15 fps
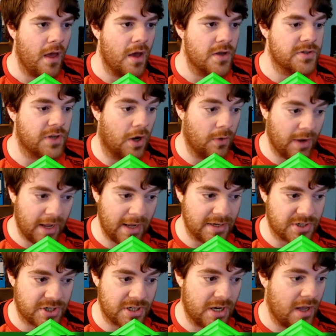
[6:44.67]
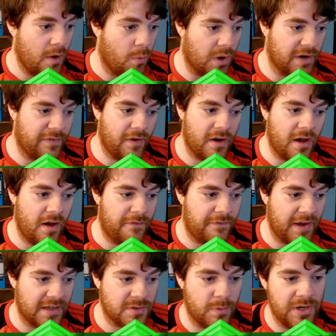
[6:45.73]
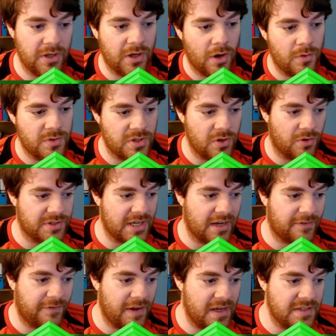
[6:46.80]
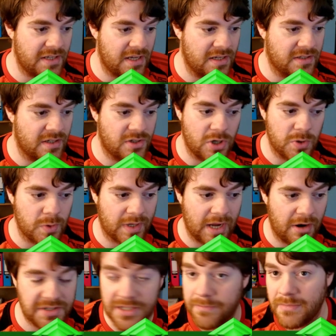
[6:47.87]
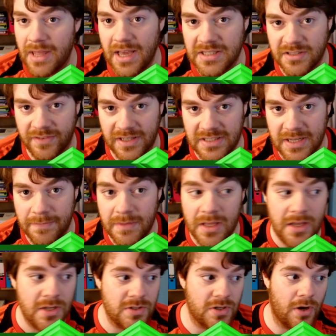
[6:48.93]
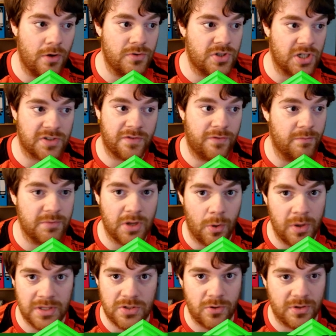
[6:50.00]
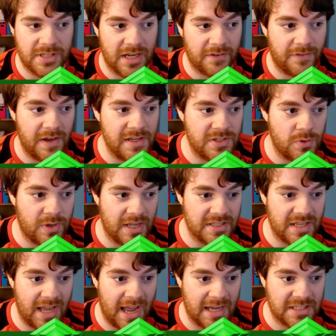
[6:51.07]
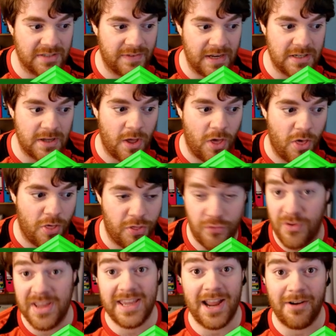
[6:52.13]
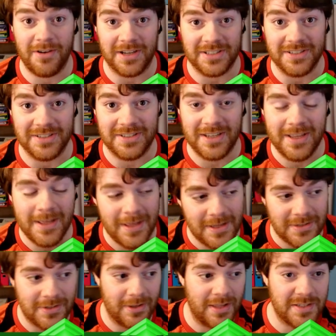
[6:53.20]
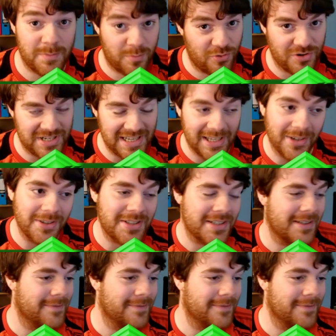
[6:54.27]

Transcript: So Ash, one of her effects when you go to your attack phase is choose 1 character, activate it. So just from going to your attack phase, you get to activate 3 characters. So that's pretty good.